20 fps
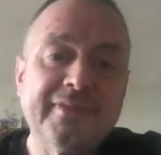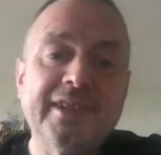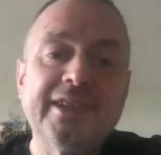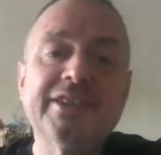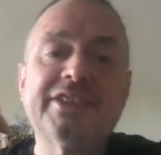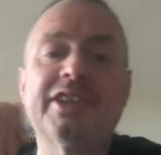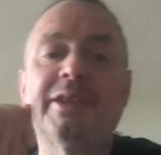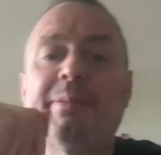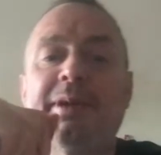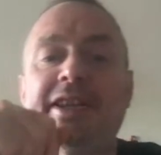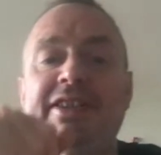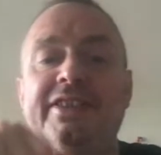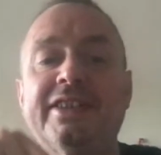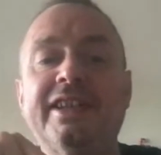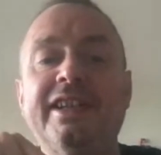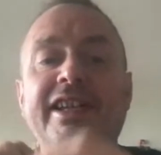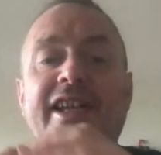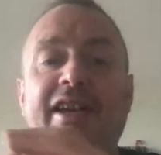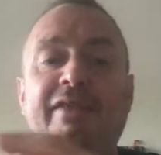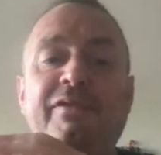So
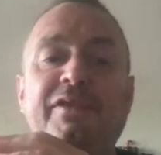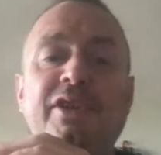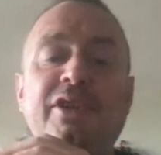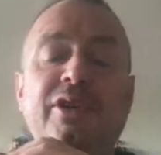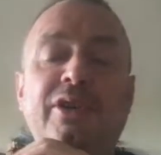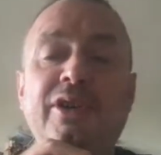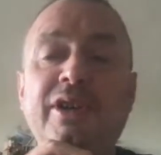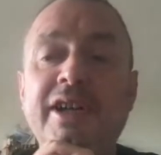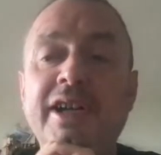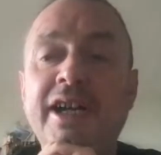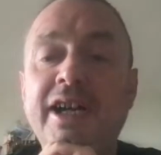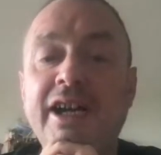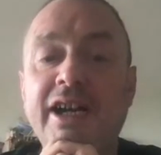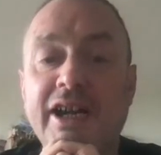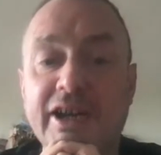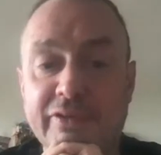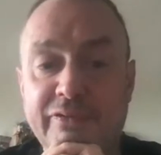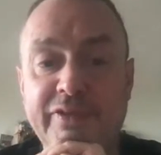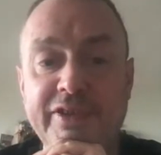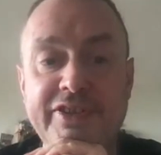basically, if you're
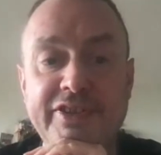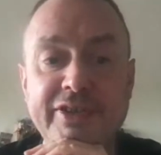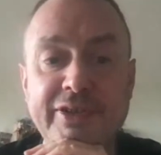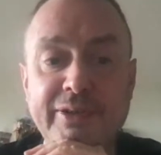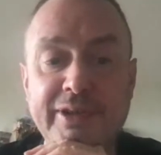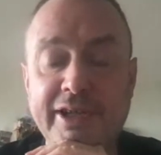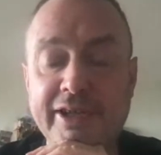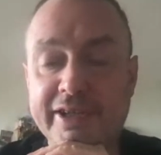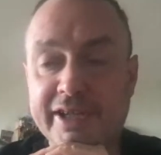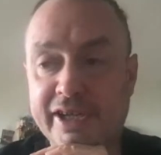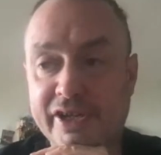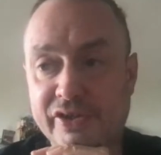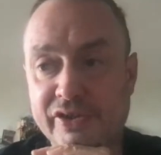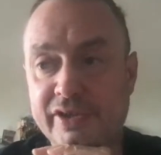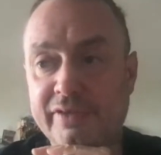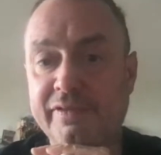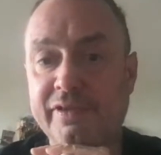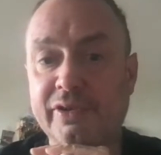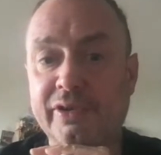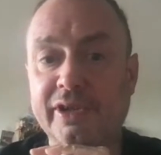a physical location,
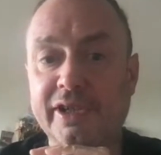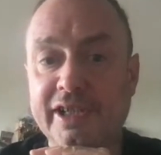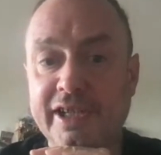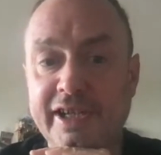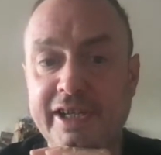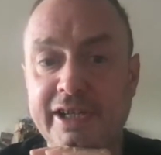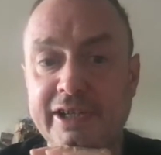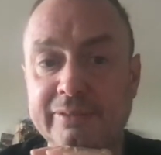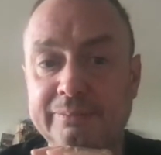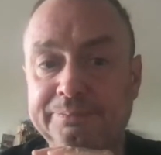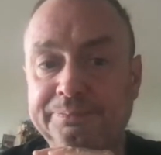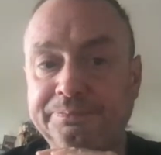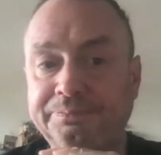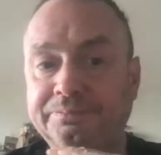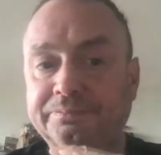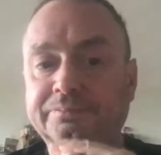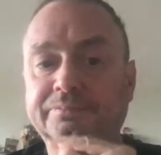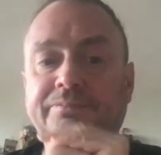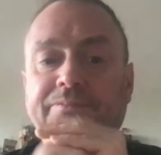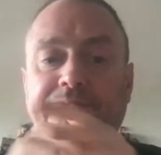if you're a clinic,
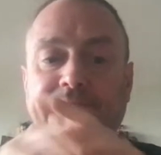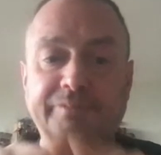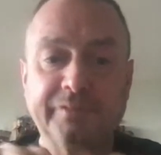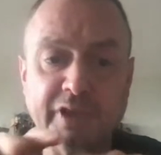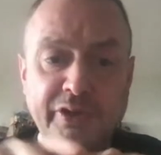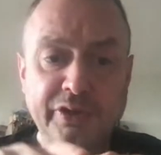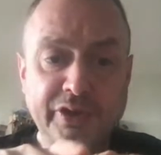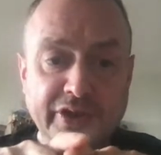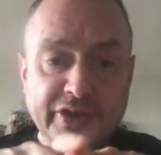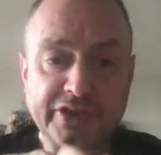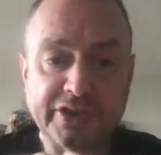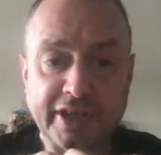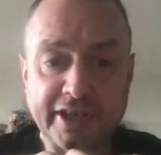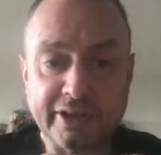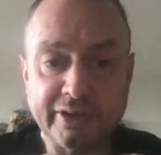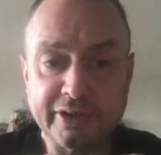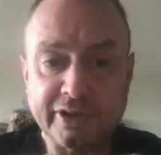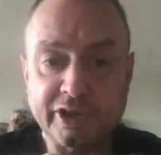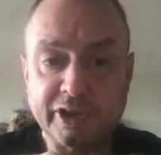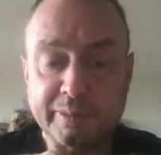you should set
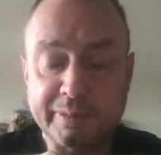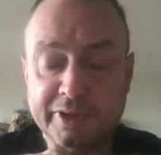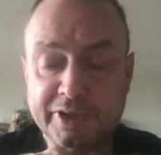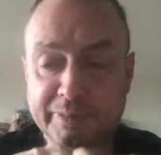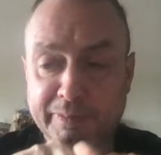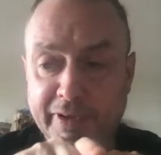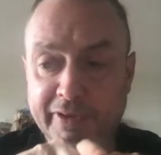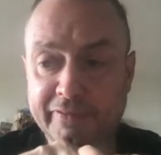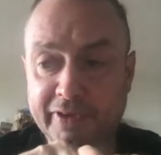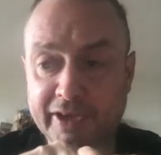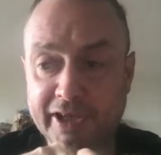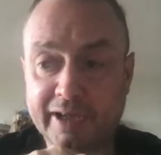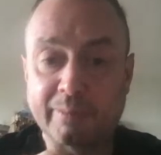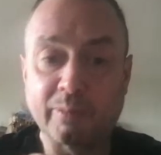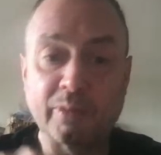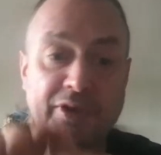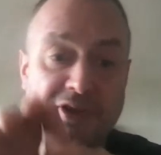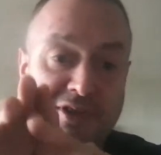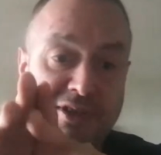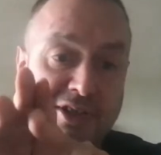your Google Business Profile up
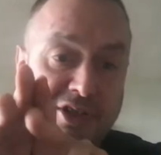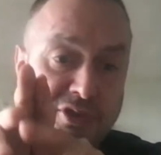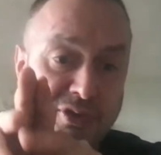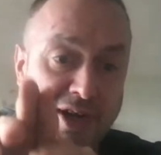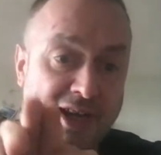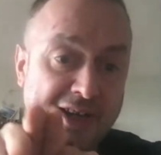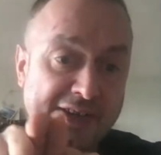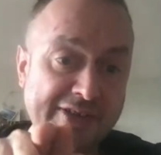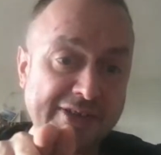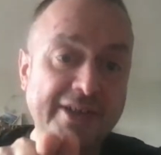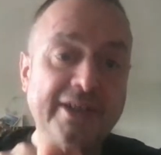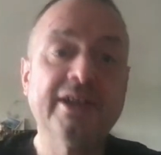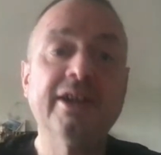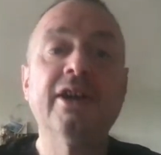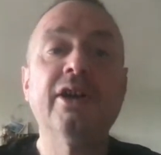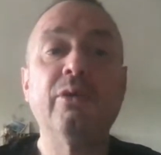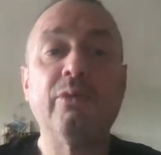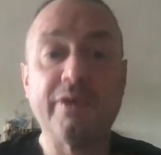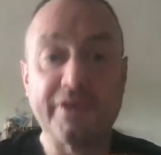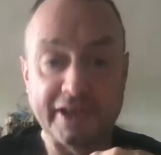with an address,
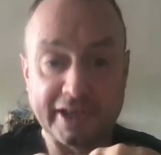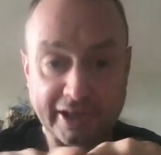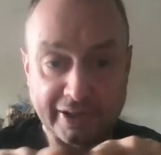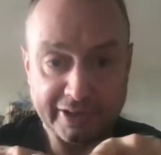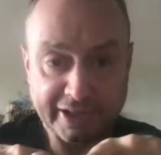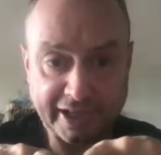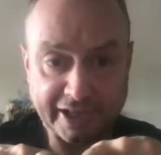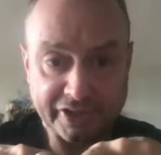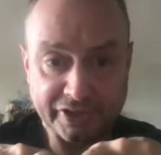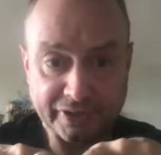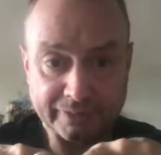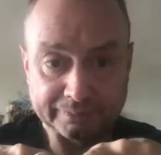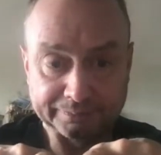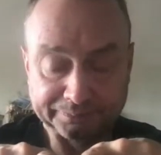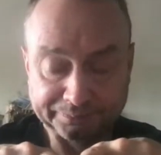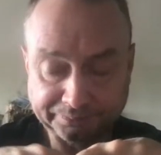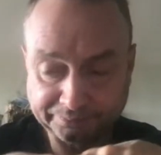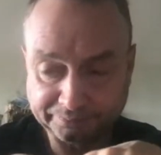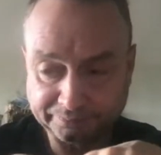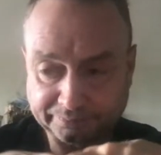with a location.
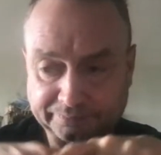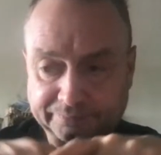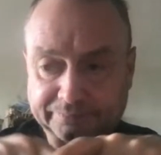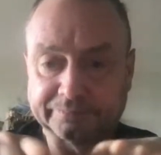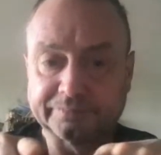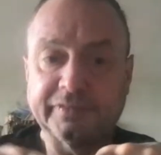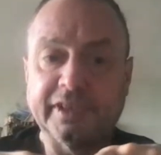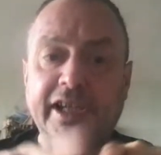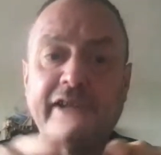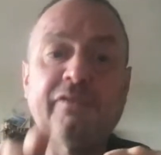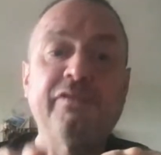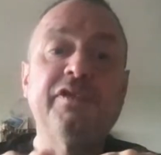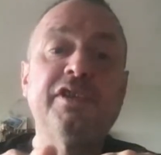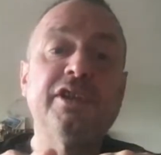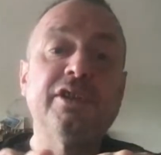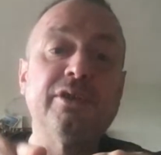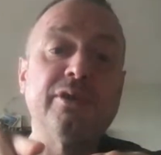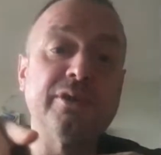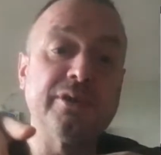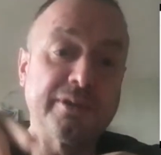If
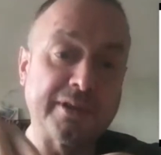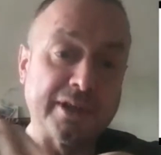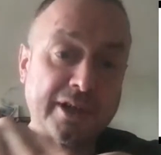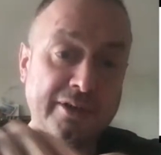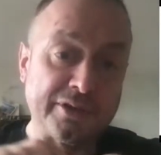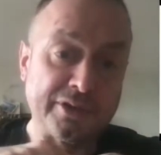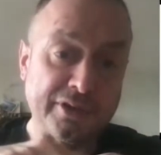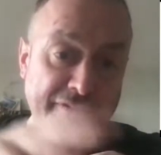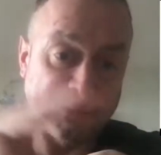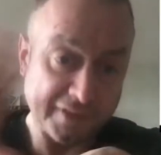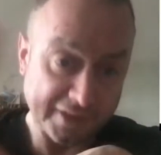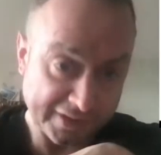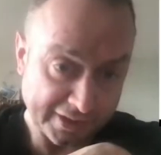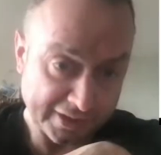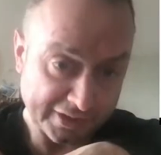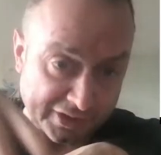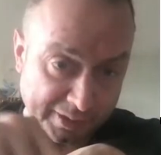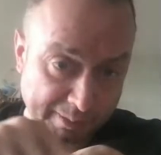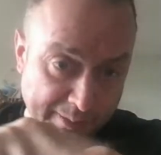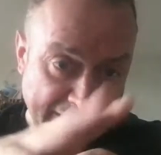you go do
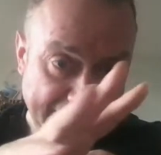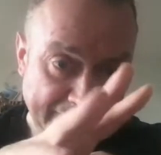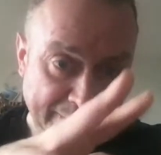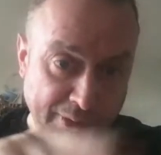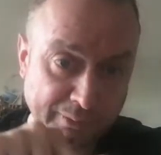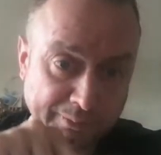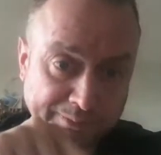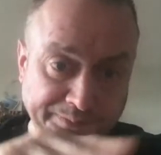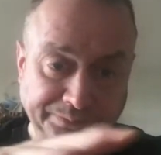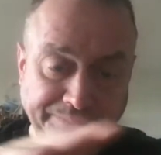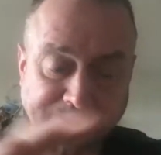visits to people,